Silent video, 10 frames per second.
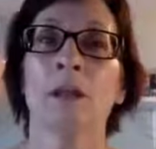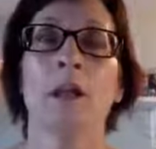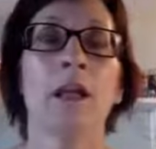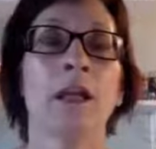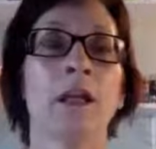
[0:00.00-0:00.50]

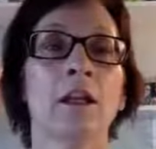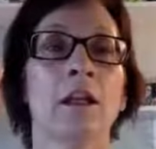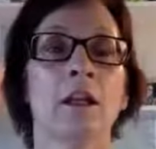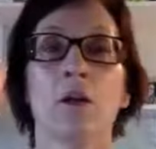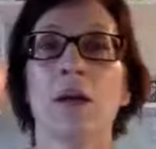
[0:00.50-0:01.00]
And
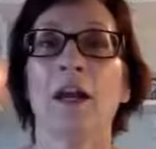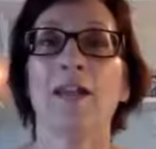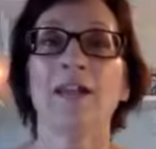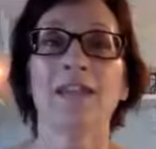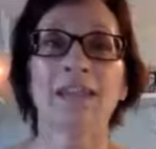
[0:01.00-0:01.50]
go ahead
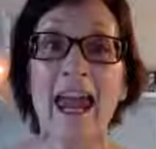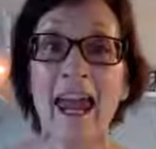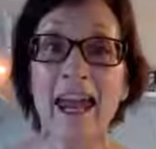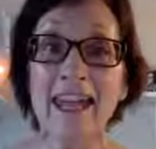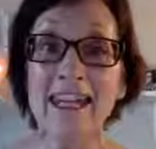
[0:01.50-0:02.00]
and say,
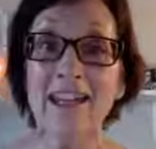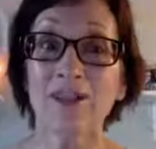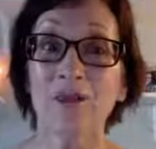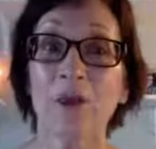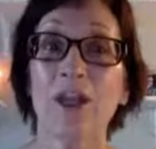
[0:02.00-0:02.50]
hey,
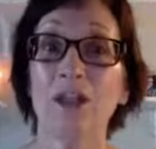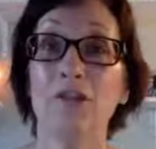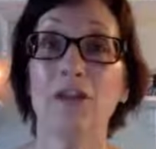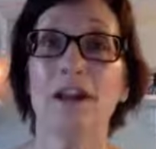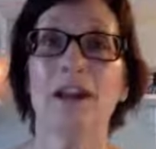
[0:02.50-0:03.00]
guess what,
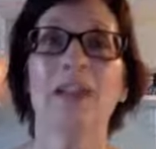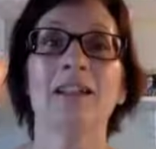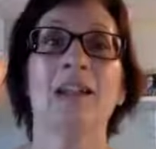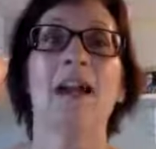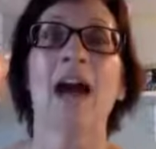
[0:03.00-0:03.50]
you
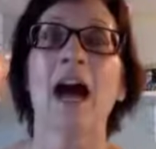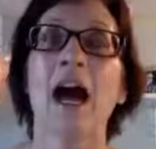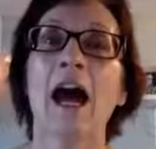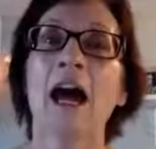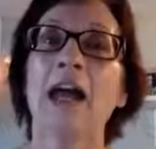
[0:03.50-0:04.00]
guys?
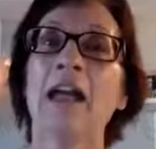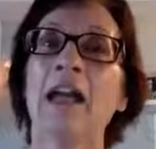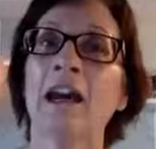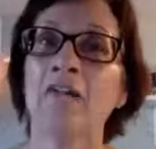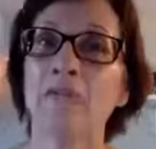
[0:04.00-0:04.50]
I
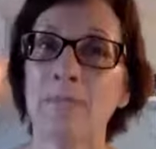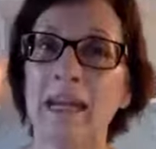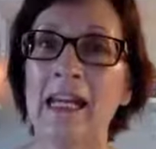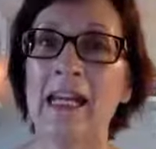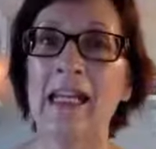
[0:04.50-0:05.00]
have
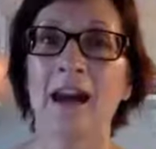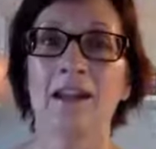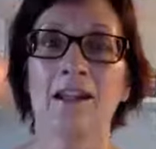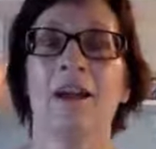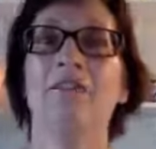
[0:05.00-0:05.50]
made a
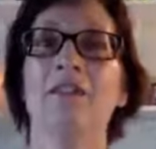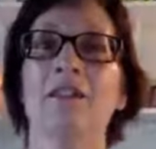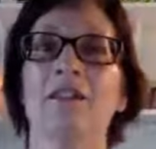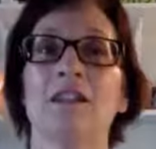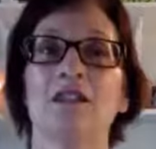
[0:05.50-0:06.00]
tough
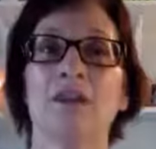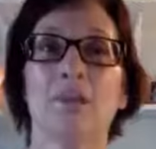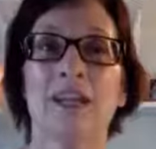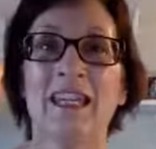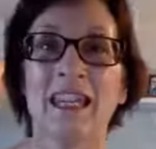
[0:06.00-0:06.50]
decision,
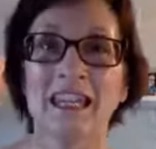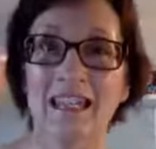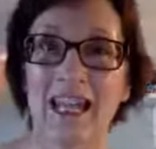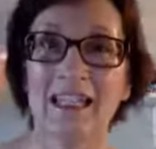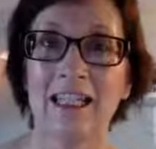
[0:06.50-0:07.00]
but an
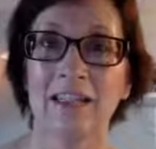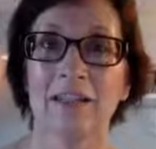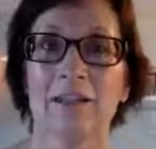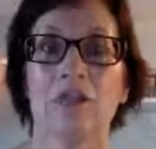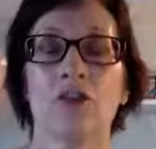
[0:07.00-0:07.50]
exciting
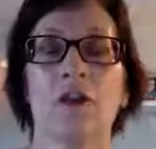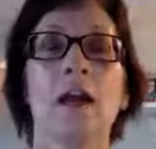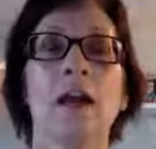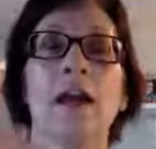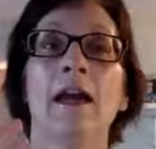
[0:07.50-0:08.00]
decision.
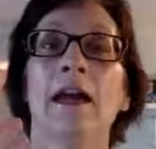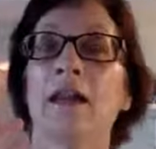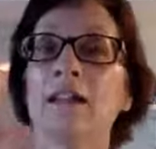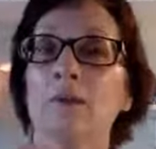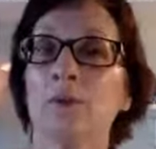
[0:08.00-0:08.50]

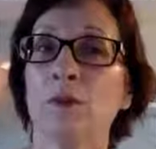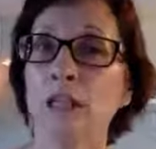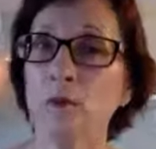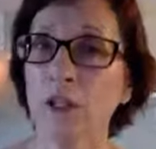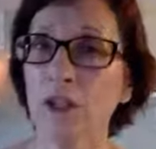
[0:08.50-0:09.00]

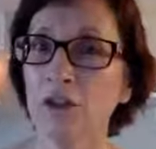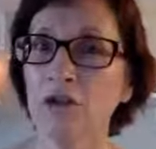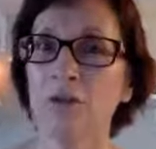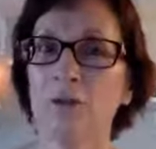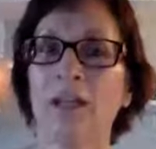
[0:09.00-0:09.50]
Explain what you're
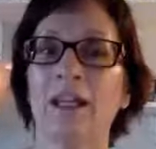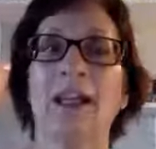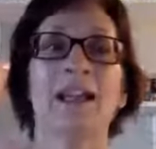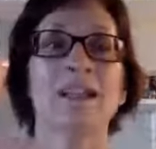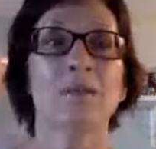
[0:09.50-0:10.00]
doing.
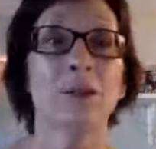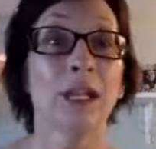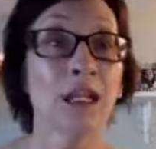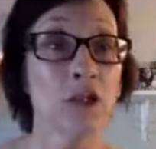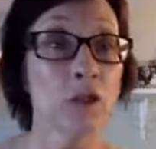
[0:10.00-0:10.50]

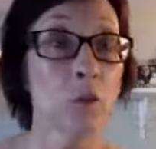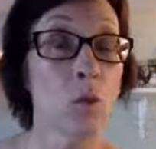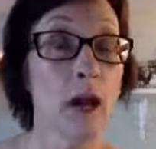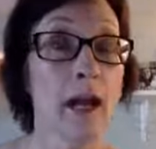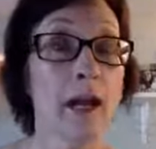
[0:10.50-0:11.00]
Explain your
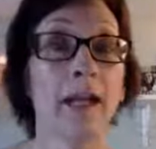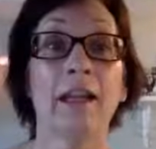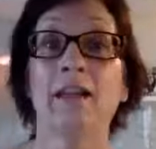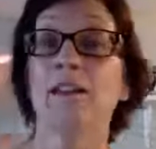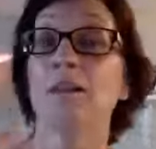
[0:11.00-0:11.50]

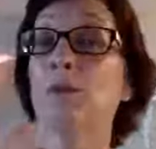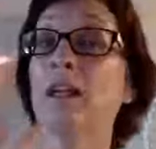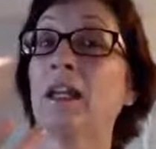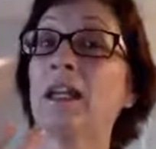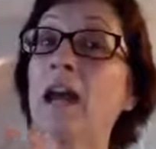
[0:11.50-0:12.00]
why.
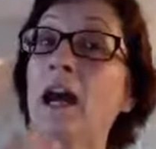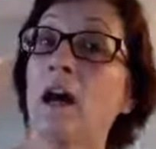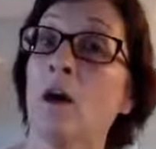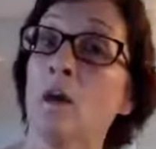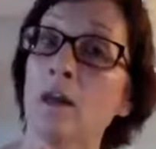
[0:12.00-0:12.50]
Explain
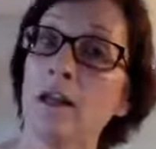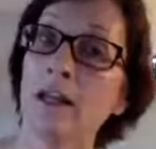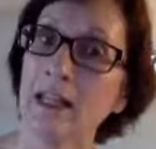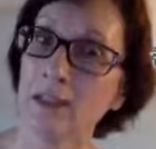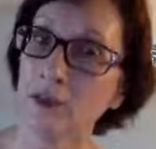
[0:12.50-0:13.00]
how
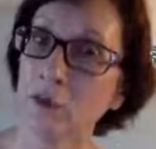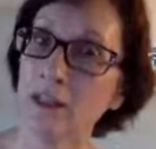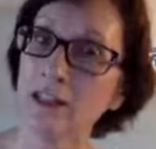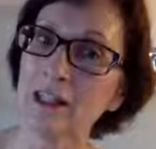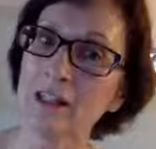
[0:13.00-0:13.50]
it's
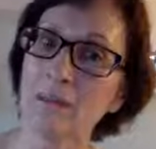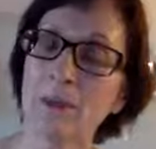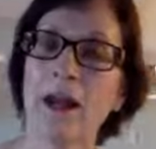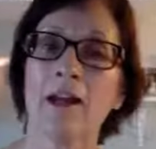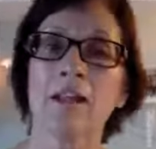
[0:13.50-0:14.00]
going to
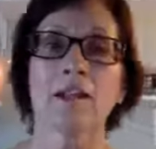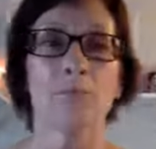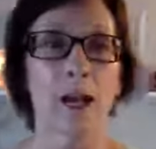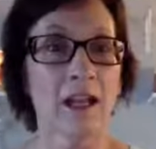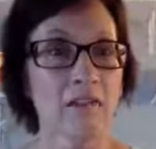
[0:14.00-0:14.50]
impact
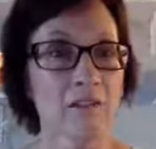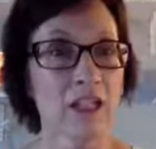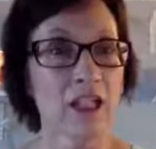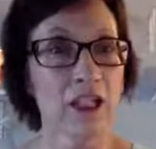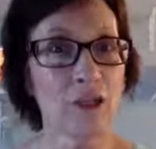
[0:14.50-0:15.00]
and
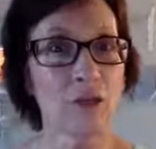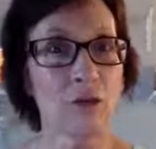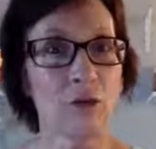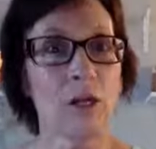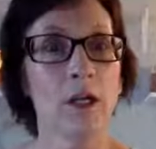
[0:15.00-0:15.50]
benefit you.